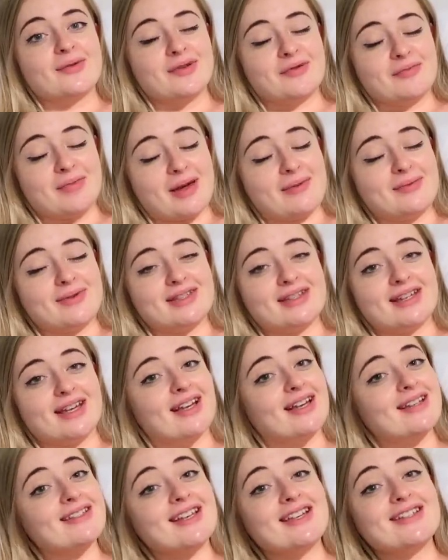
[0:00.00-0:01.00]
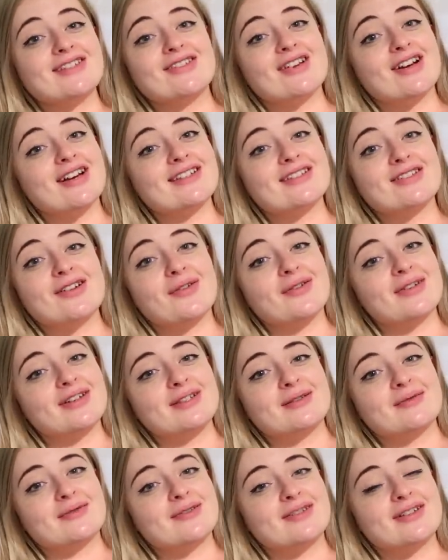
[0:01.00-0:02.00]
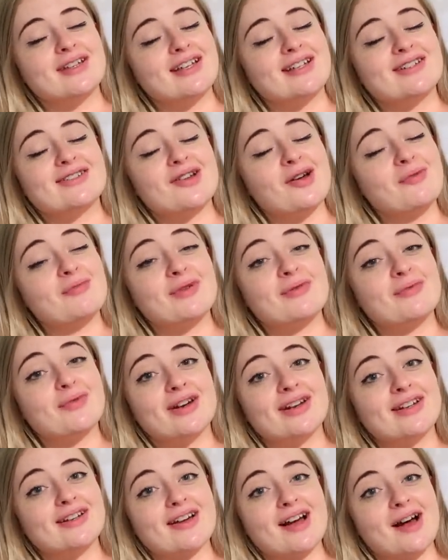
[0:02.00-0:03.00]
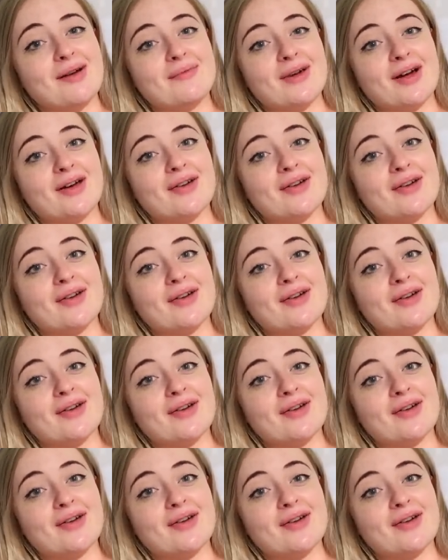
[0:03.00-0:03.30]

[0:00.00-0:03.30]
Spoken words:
with baby Singh, because as you guys know, he's not been wanting to come